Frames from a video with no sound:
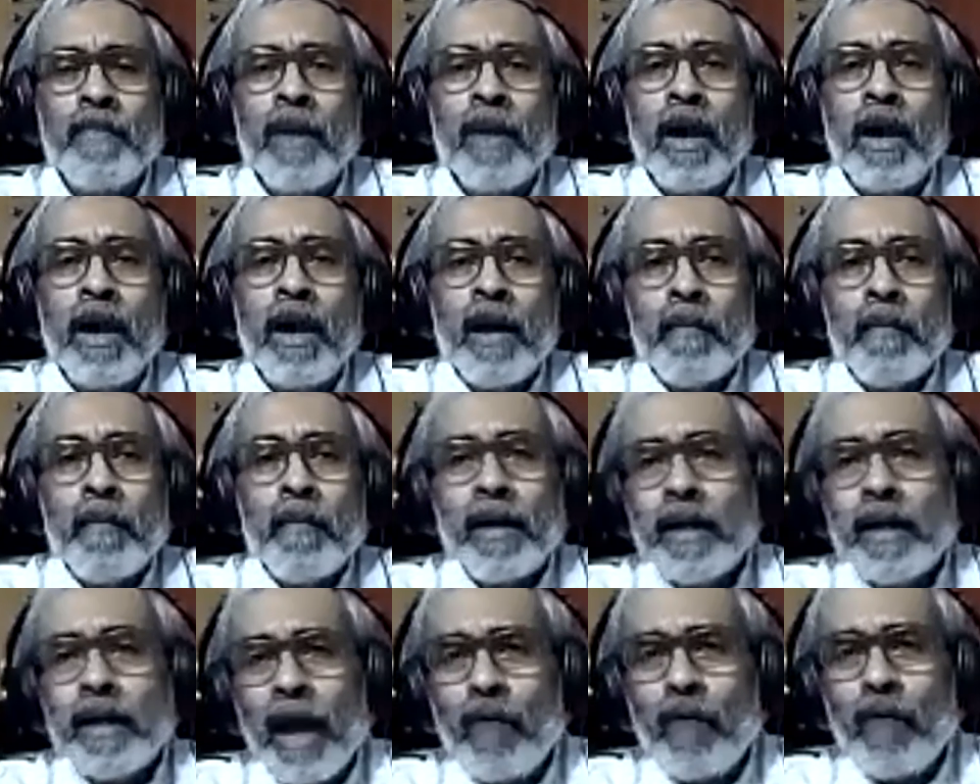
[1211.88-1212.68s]
But
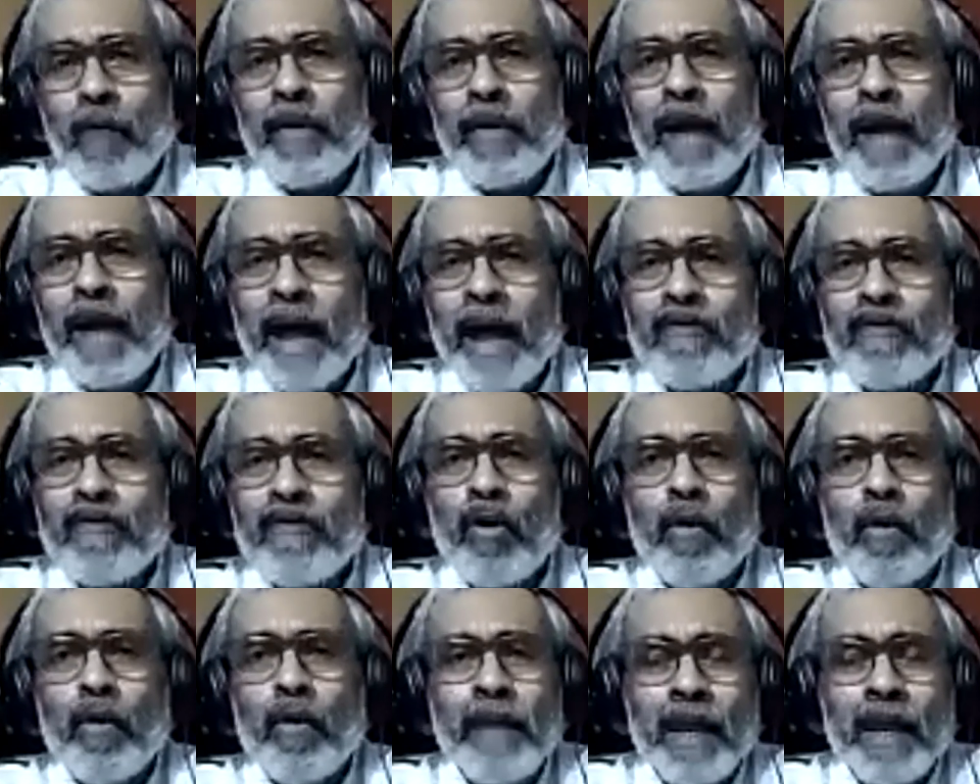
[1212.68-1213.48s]
now we have home
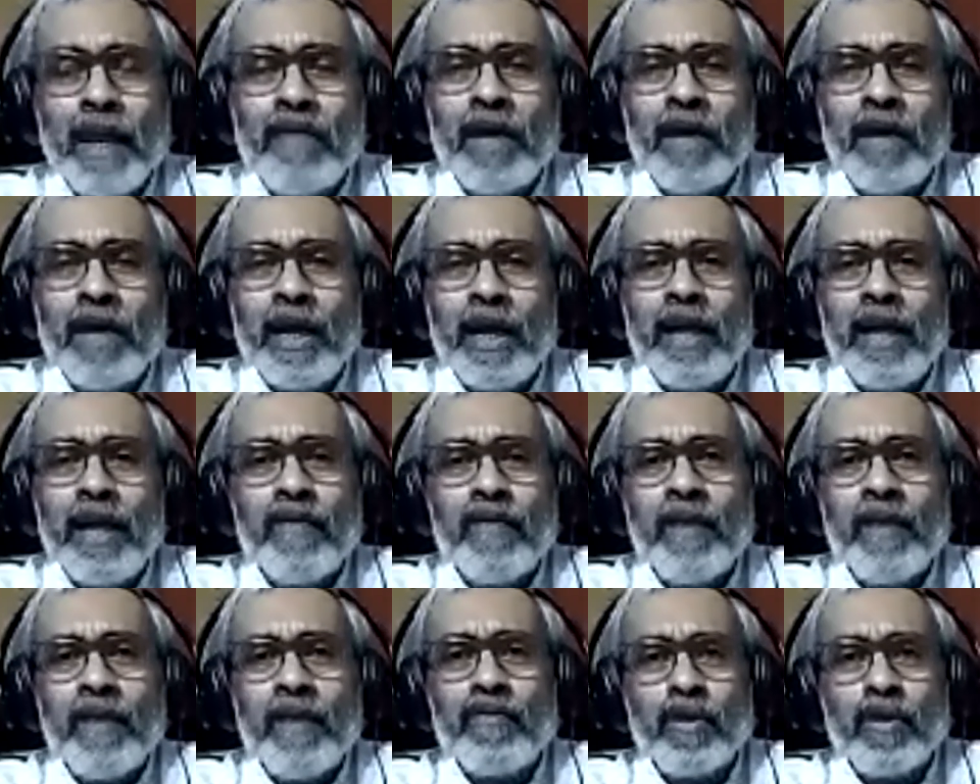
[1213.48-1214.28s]
delivery even
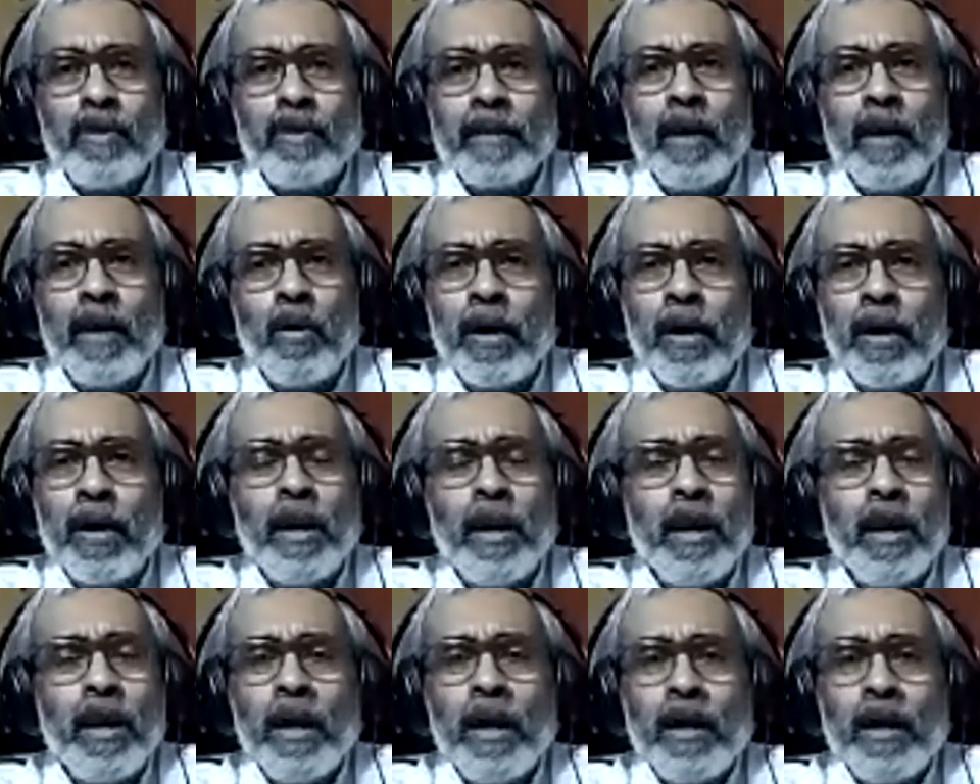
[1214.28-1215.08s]
for the local
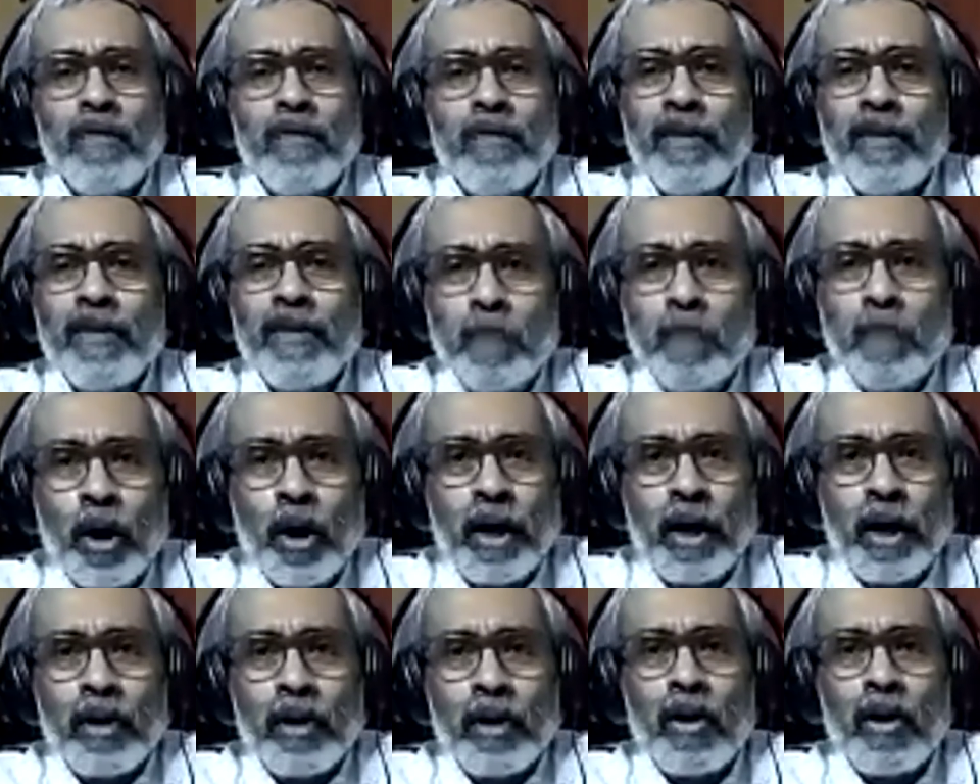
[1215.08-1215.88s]
fishmonger
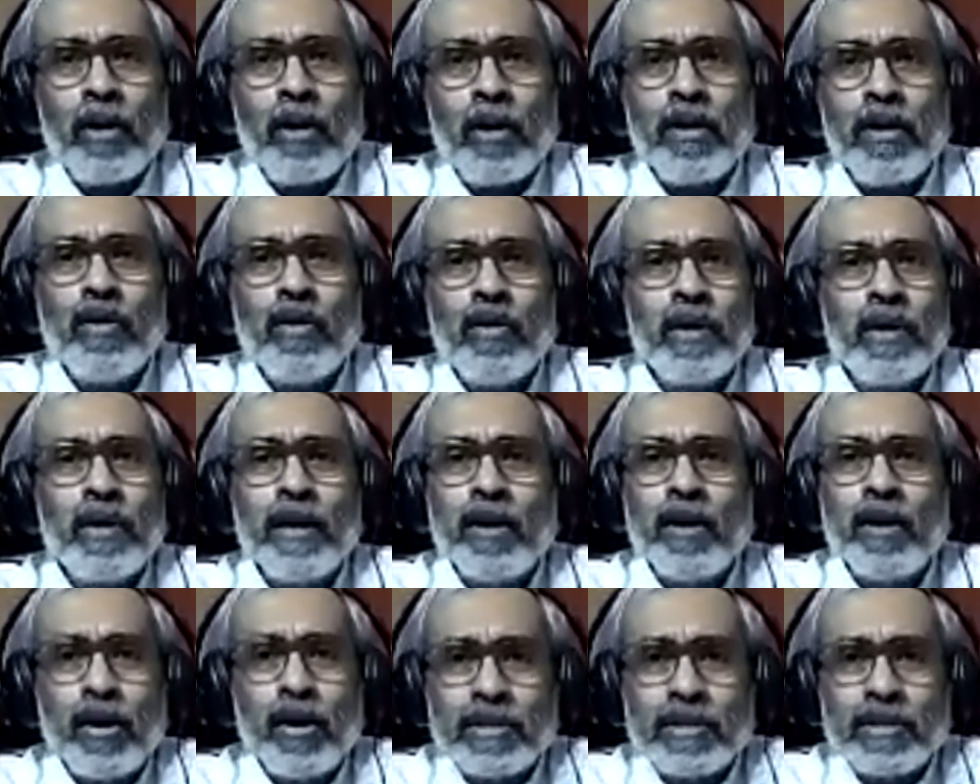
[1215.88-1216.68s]
or local
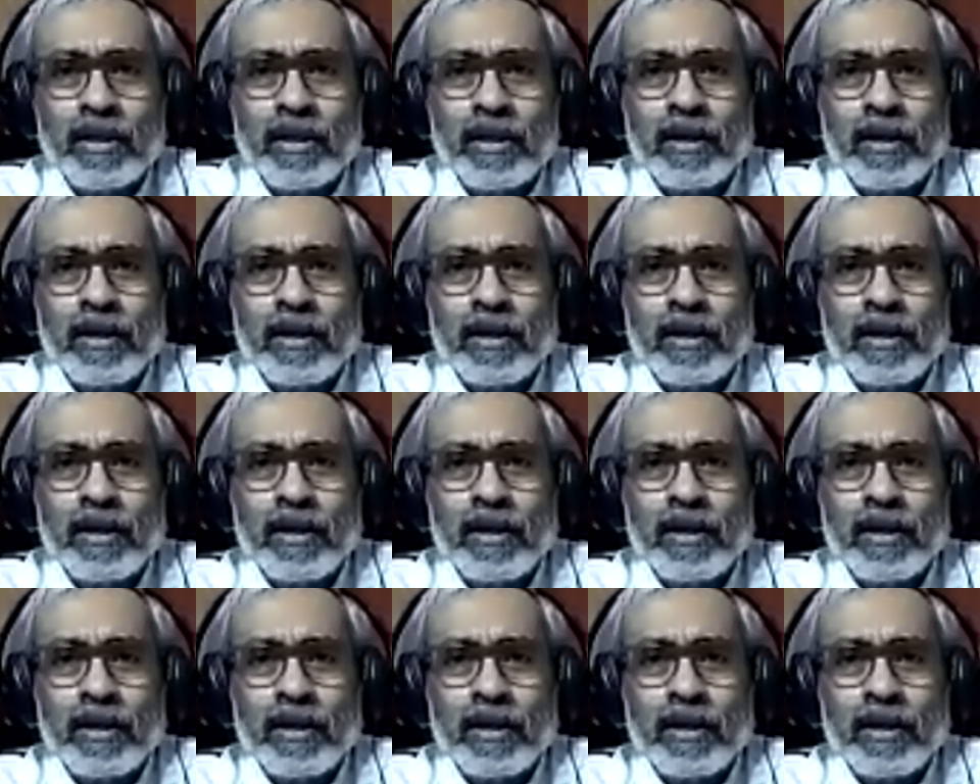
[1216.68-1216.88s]
grocer